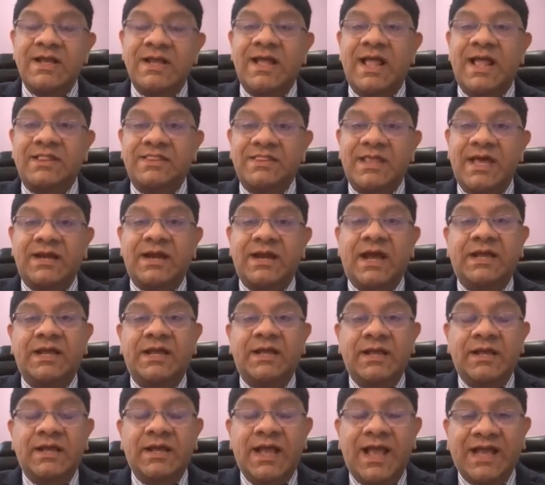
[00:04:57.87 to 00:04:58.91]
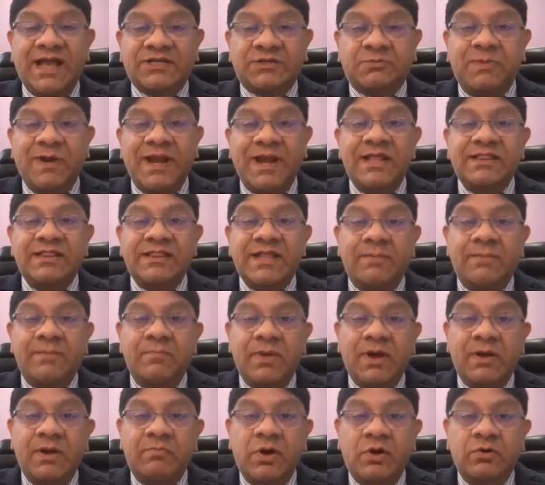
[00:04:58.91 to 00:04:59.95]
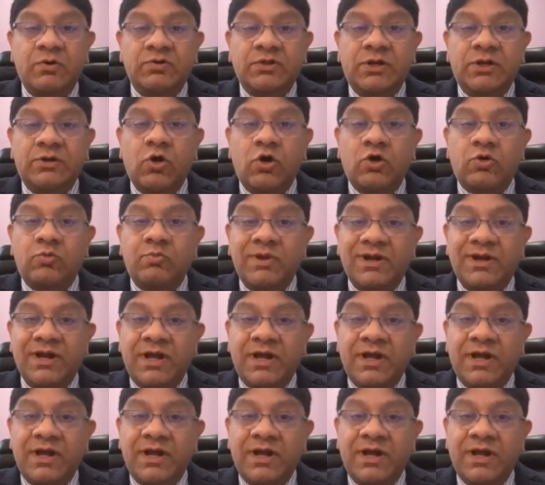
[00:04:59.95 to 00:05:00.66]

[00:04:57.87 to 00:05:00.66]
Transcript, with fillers: and then I explain them about the normal